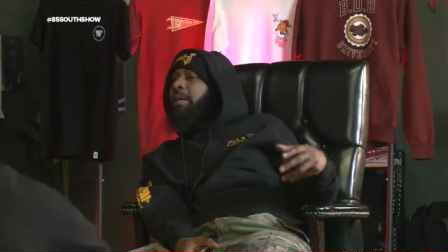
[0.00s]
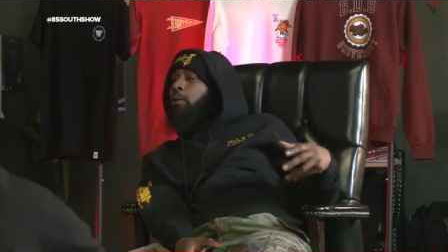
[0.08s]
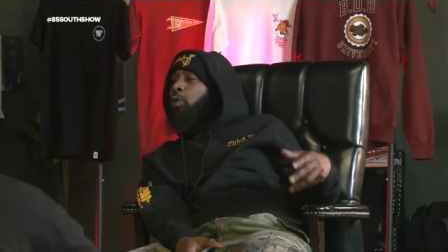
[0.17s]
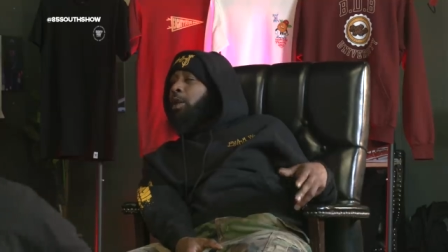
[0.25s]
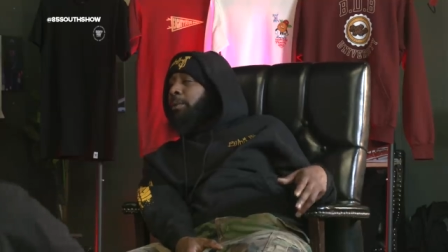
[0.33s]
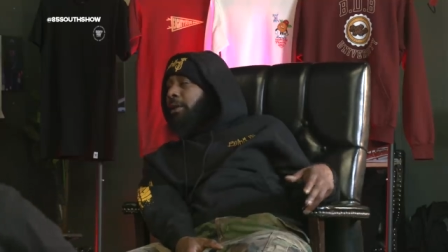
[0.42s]
big
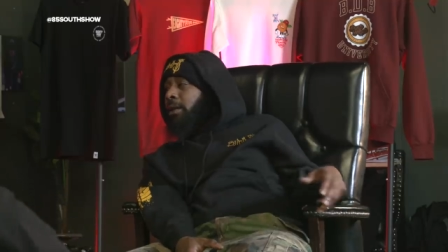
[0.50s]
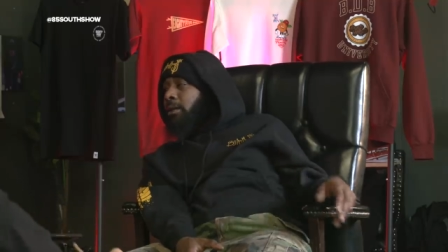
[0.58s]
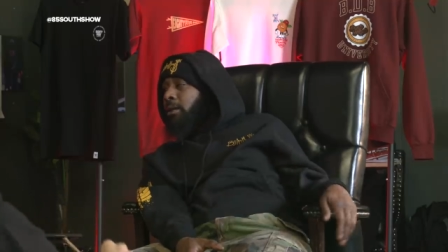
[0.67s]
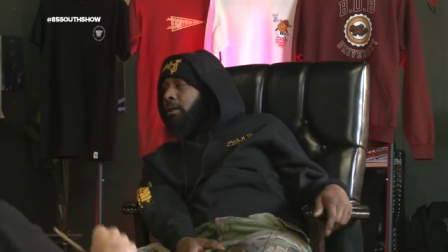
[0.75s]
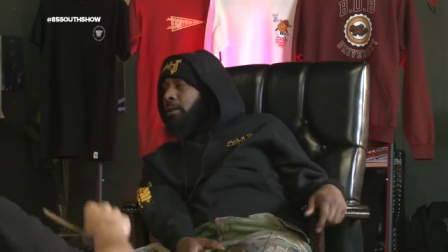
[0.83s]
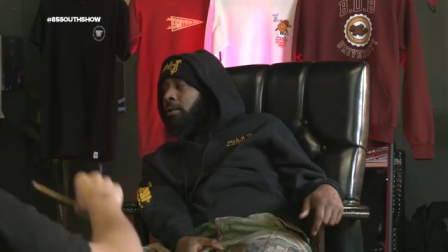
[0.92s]
women.
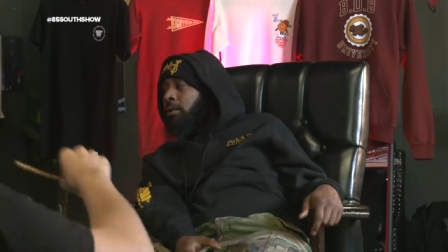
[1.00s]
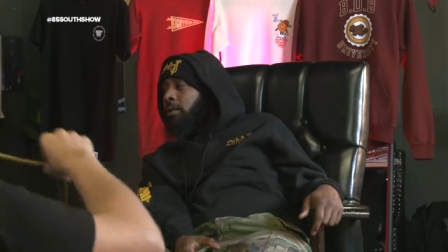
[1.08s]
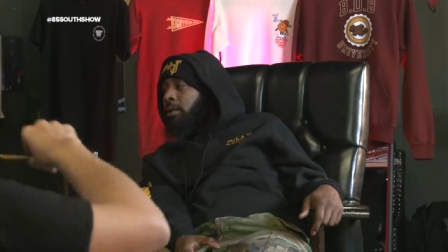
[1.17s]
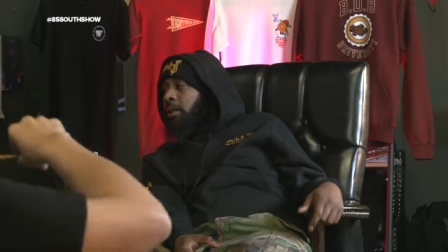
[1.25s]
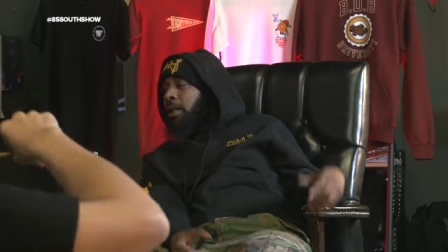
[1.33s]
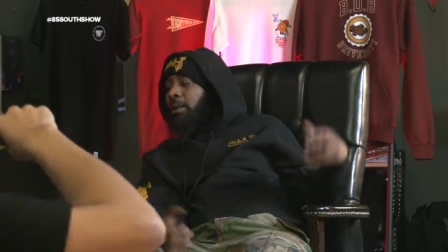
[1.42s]

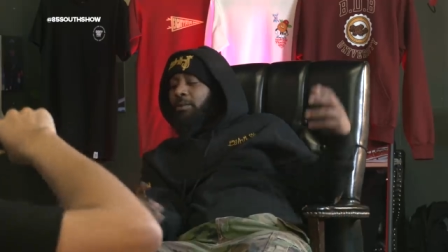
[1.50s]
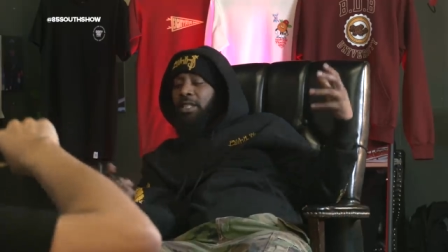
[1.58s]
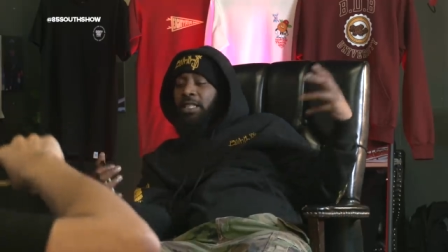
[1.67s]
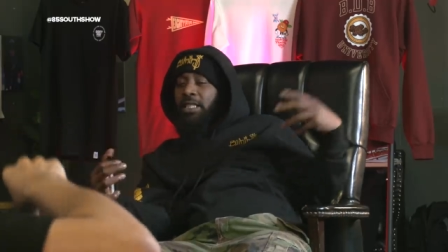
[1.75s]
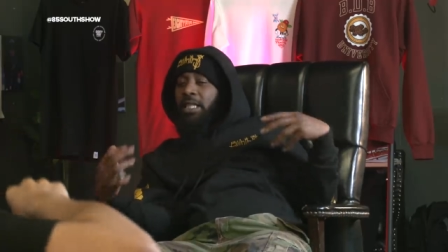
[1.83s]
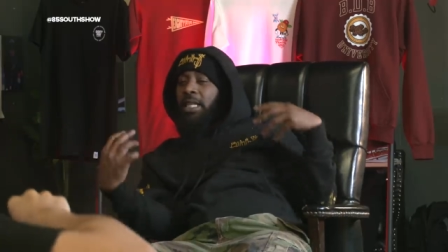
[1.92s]
I'm
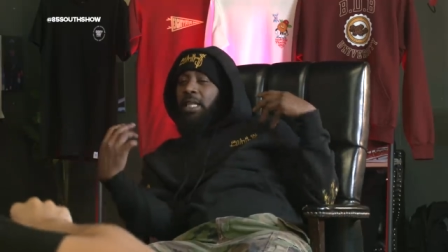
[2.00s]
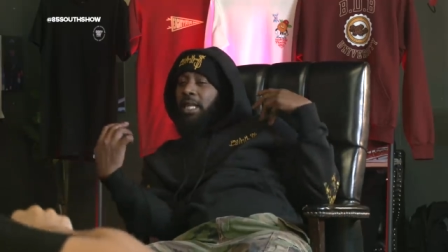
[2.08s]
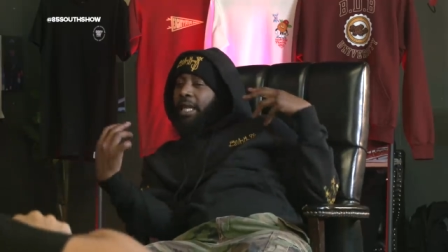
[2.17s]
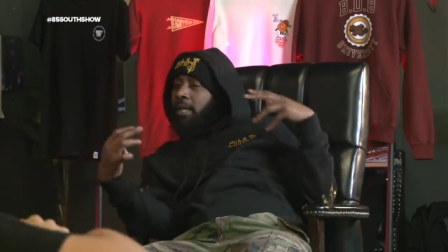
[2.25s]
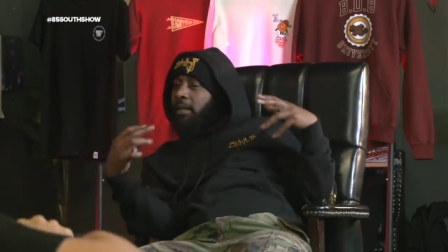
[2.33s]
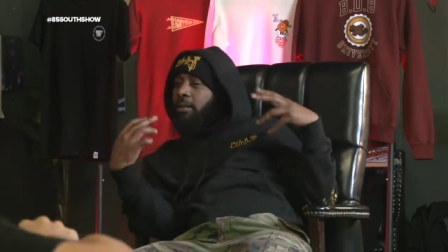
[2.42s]
just saying. You
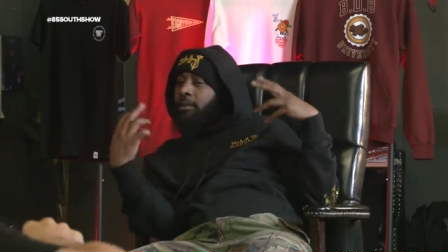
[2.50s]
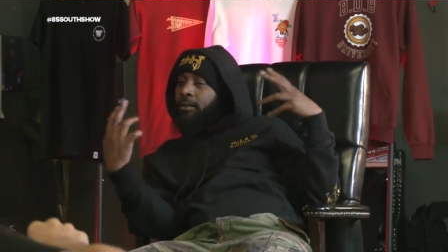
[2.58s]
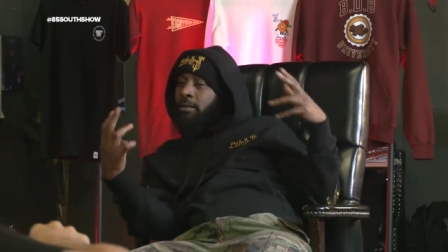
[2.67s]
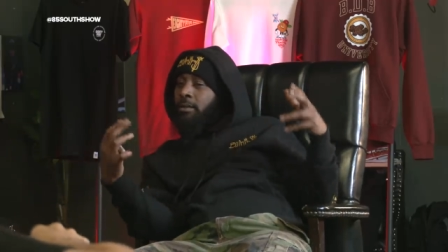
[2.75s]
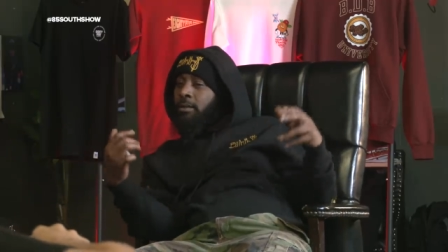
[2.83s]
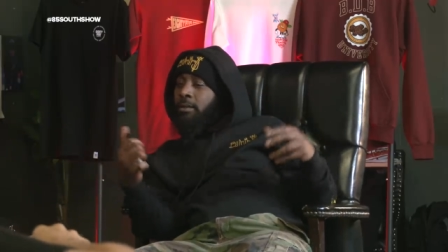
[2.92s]
just
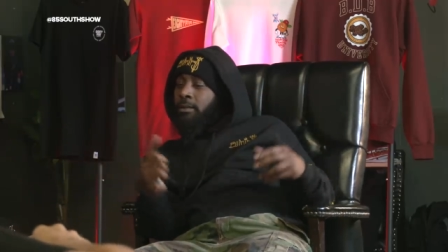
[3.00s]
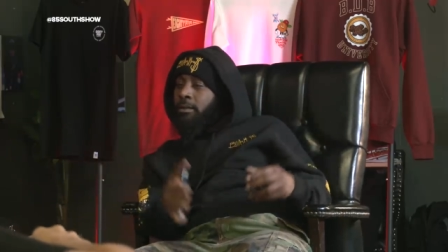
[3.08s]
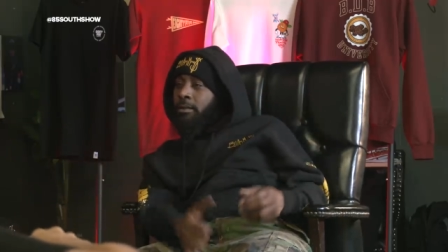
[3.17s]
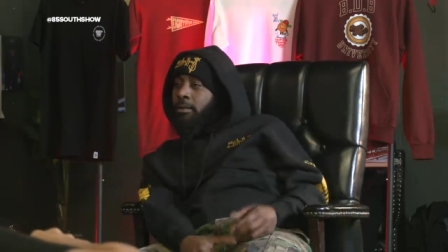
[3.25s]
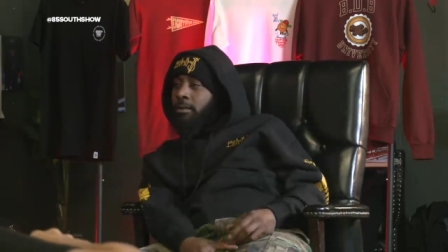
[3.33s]
like